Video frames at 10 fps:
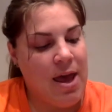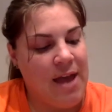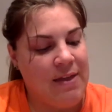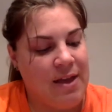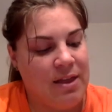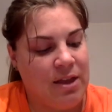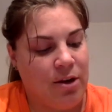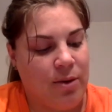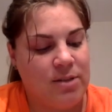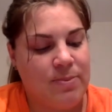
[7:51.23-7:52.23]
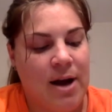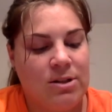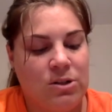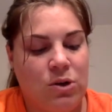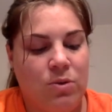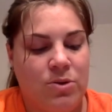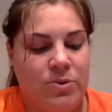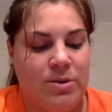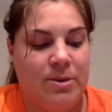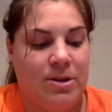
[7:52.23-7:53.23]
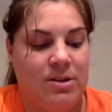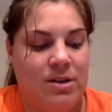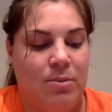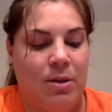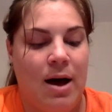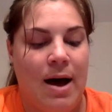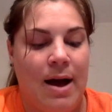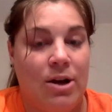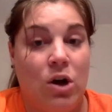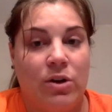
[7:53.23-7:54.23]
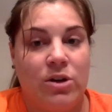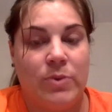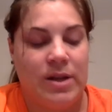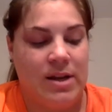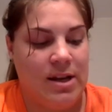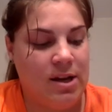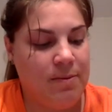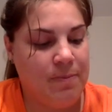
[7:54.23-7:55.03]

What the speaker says: And then there was practical, which was the ability to apply knowledge when needed.